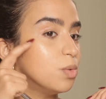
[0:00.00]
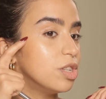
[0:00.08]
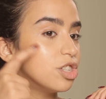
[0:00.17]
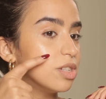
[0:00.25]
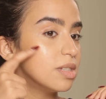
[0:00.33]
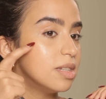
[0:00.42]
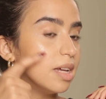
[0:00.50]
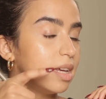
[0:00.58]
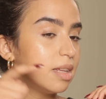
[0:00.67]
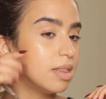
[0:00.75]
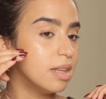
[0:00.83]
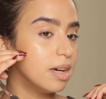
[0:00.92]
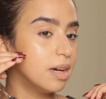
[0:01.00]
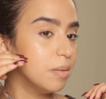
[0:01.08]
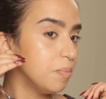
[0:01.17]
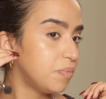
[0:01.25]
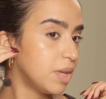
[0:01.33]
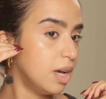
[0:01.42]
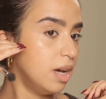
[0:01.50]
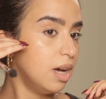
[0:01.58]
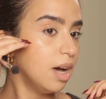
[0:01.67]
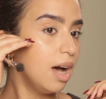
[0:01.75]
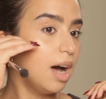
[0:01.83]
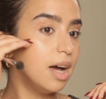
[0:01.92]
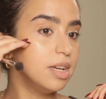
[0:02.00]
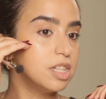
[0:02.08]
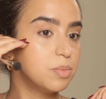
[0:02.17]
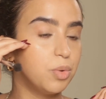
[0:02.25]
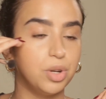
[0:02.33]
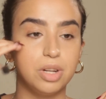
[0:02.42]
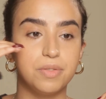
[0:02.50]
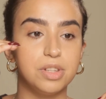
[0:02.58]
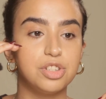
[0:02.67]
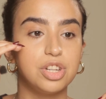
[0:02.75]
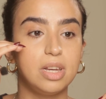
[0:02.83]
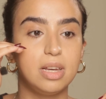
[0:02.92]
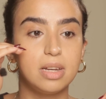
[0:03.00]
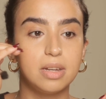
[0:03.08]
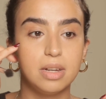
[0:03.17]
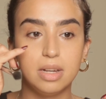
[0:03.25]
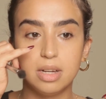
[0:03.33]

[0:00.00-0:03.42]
which is like the highest point of the cheek,